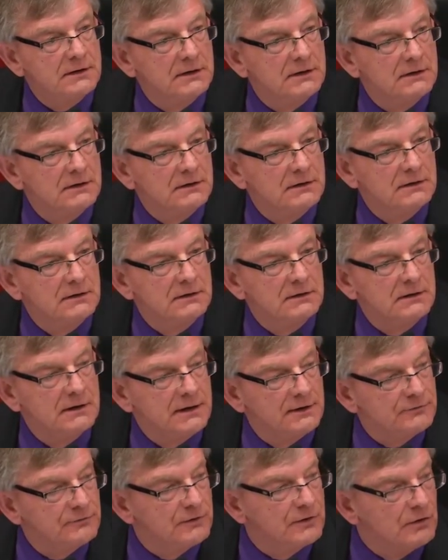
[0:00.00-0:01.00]
And
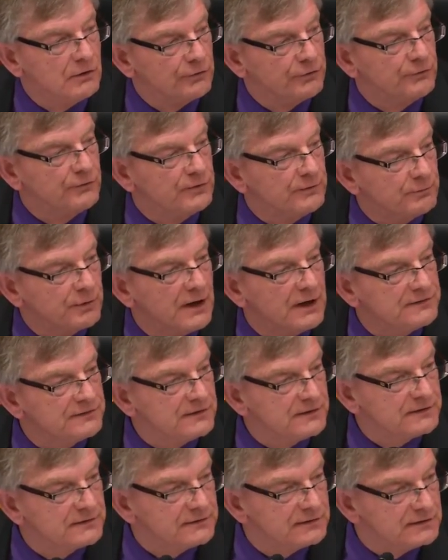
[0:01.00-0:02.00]
as we go through the
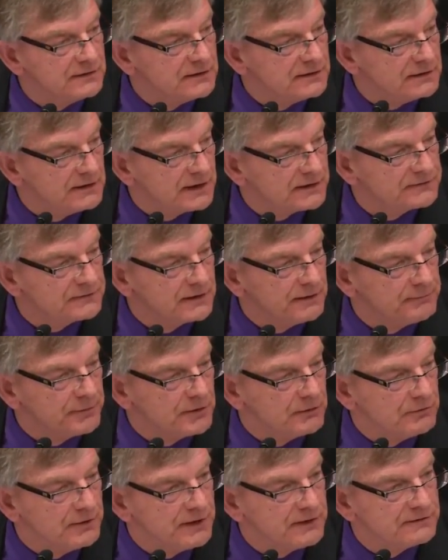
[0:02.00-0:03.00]
process in the next couple
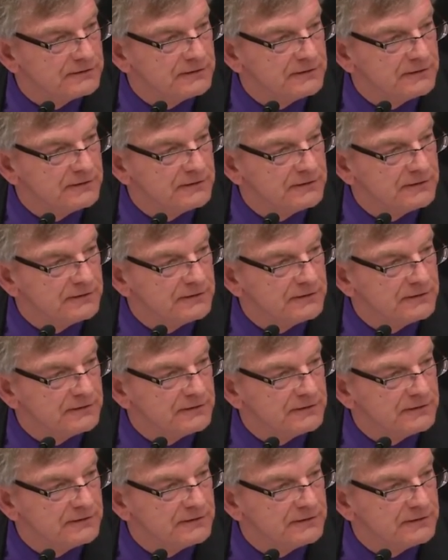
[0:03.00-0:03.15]
of weeks